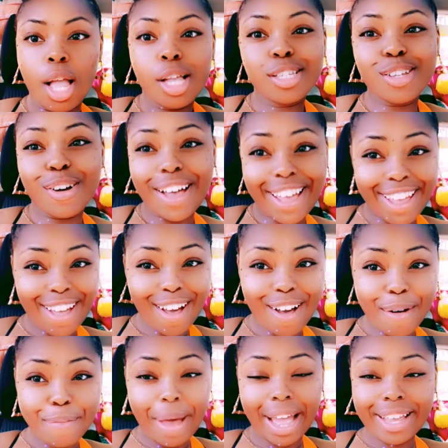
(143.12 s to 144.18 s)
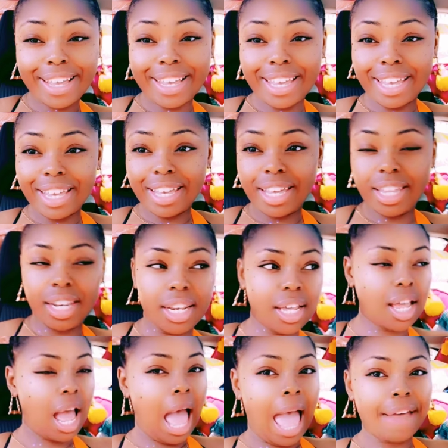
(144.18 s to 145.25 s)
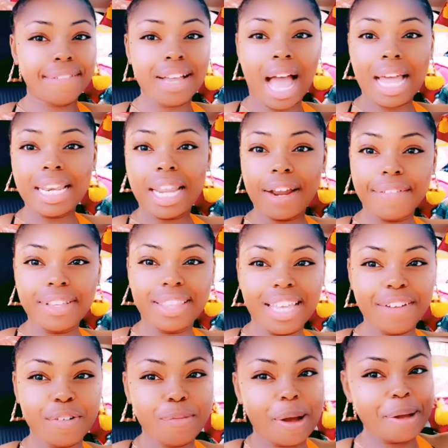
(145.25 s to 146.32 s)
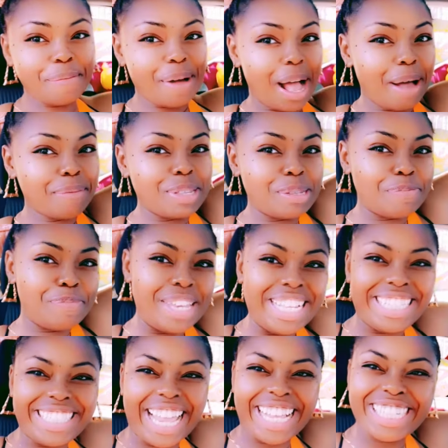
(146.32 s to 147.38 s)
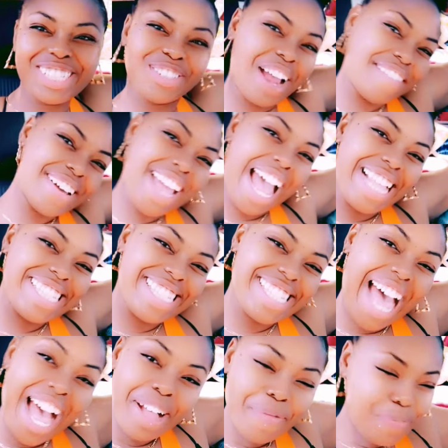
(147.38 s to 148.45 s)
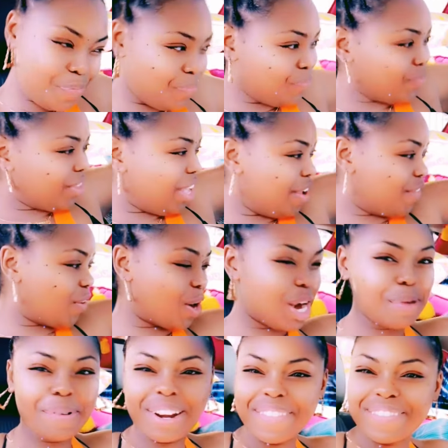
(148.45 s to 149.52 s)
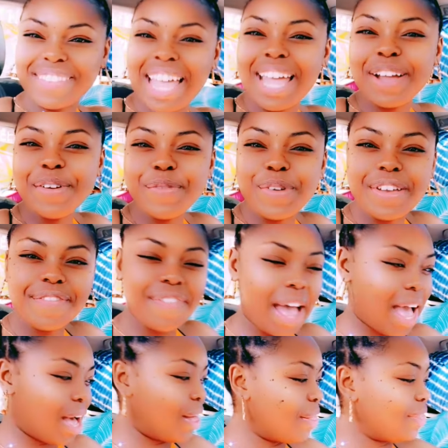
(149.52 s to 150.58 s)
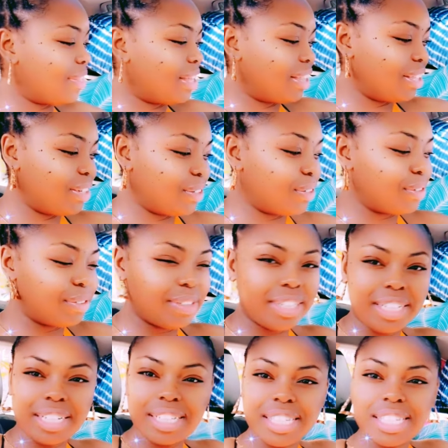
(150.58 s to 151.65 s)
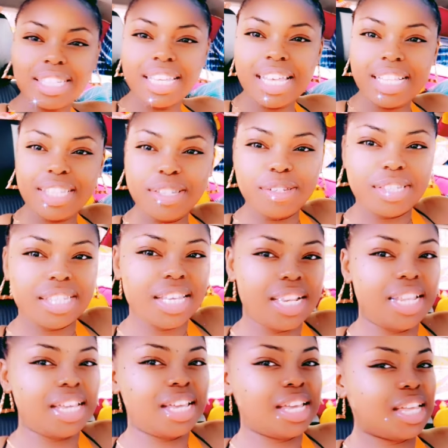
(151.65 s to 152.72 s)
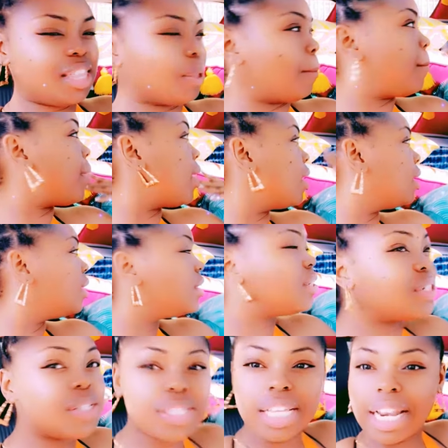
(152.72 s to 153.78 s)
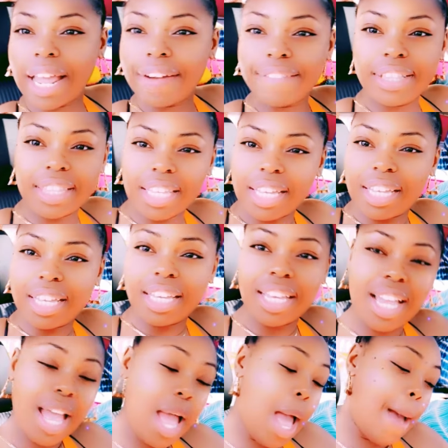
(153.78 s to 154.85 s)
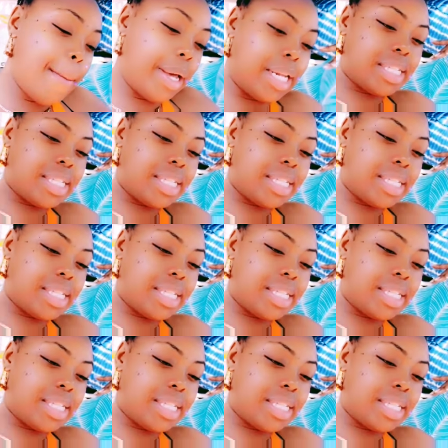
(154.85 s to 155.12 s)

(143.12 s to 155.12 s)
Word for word: So hey y'all, I'm back again. I have gotten everything for my mom's beach extravaganza. For her birthday, we found the little uh, seats you sit in, the pillows and everything. By the